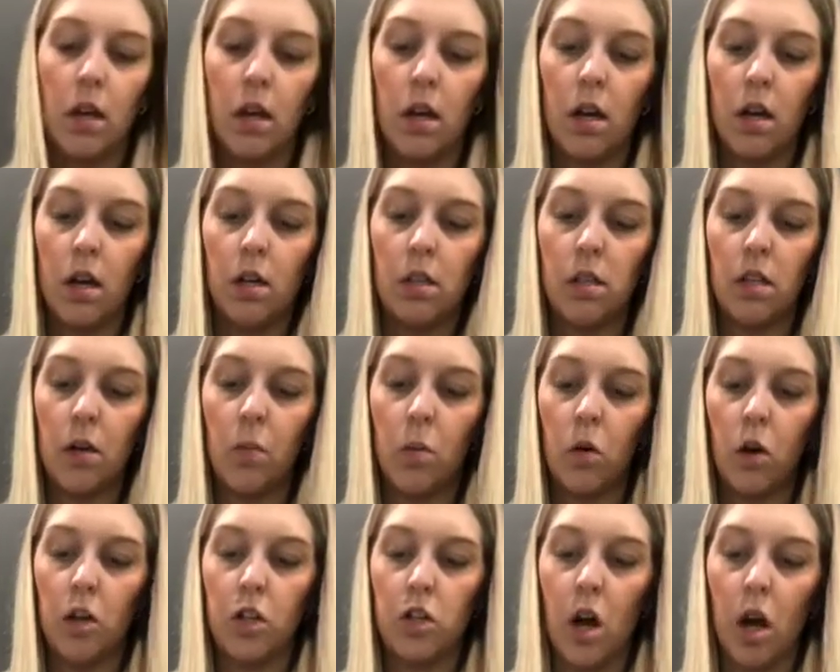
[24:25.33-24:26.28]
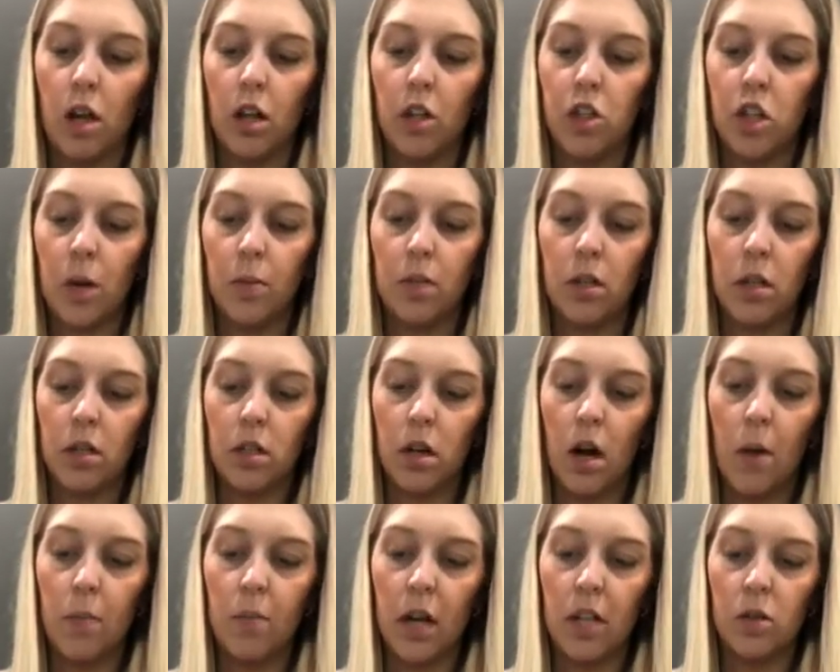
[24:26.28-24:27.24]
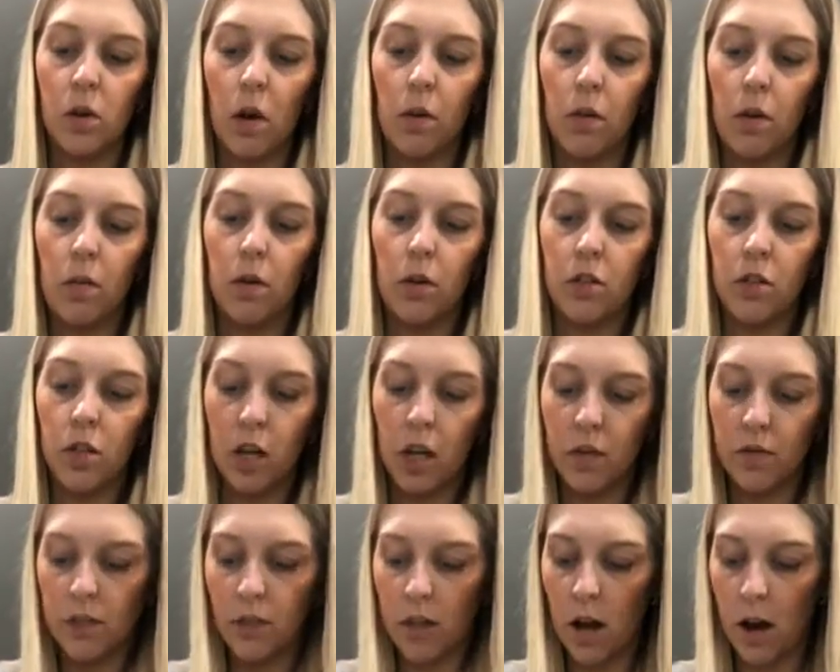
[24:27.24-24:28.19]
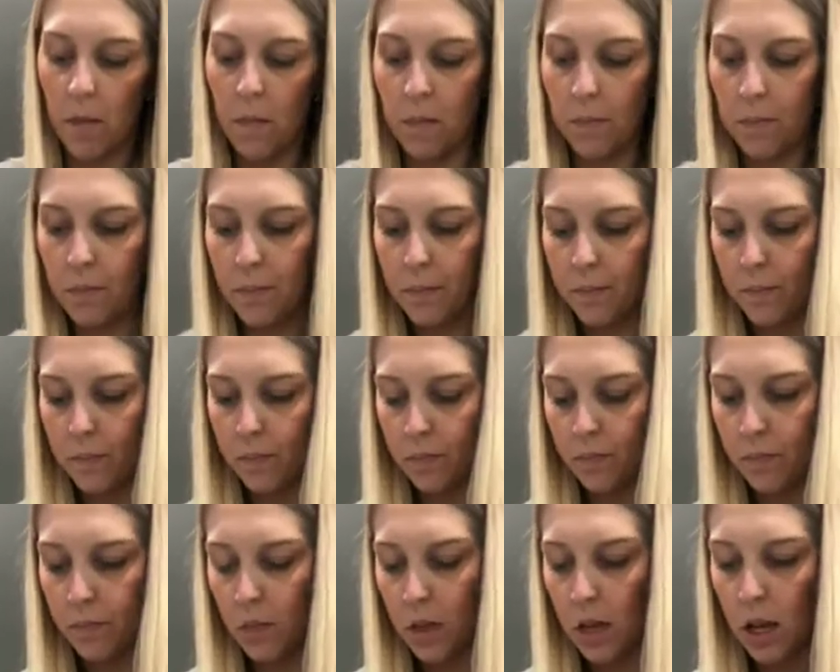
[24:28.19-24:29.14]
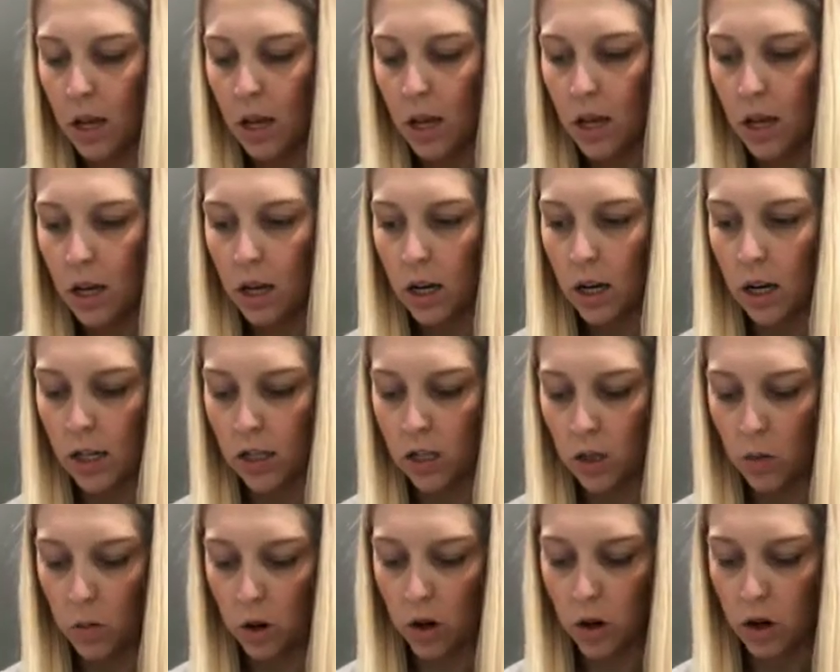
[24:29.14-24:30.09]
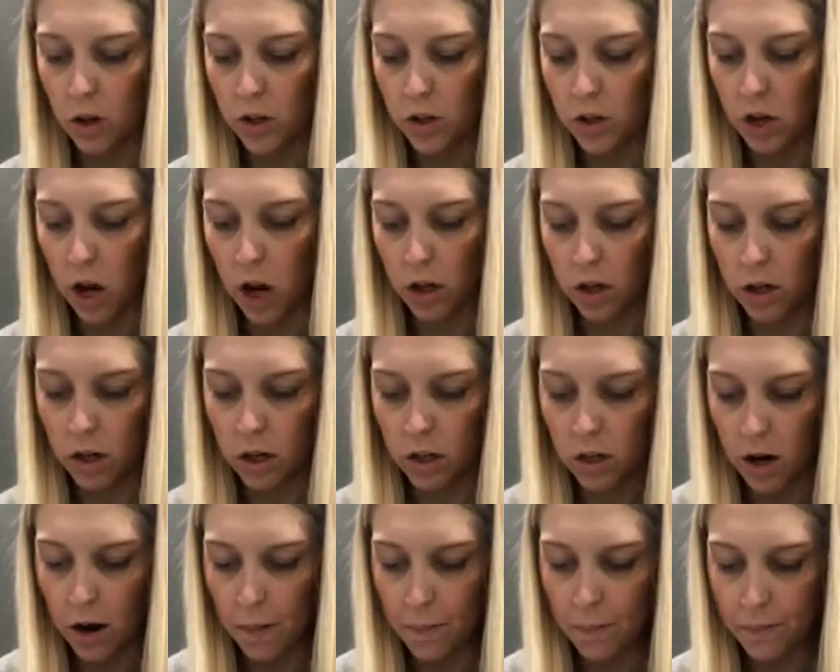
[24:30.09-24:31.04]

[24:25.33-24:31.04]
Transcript: some more chocolate chips on top. That's why we reserve some, because you want all the chocolate on top.